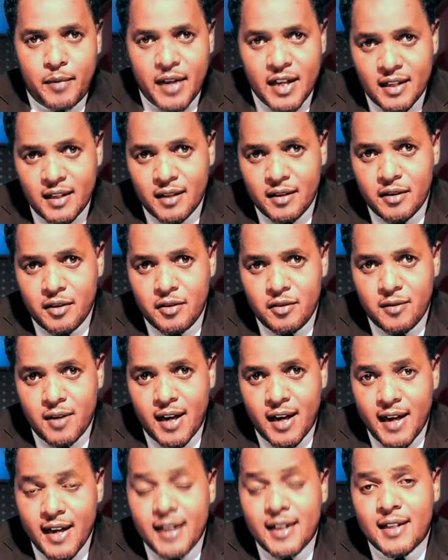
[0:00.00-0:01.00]
person
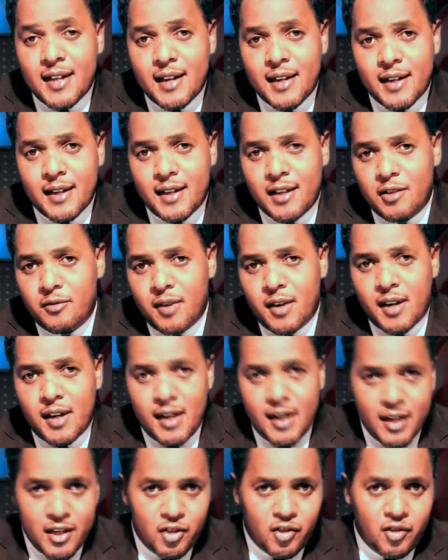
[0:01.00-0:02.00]
you are entering into
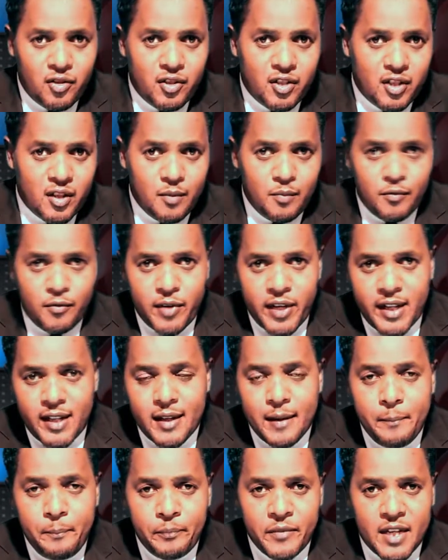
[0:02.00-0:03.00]
a relationship
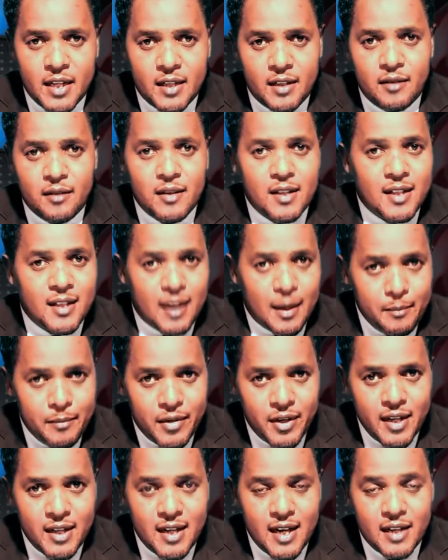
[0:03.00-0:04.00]
with is not
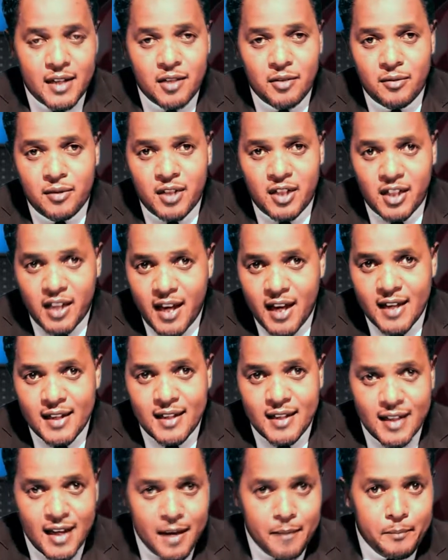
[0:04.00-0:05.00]
somebody that you
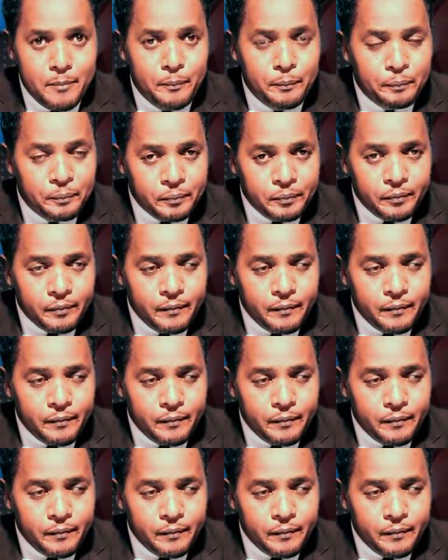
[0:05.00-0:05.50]
share same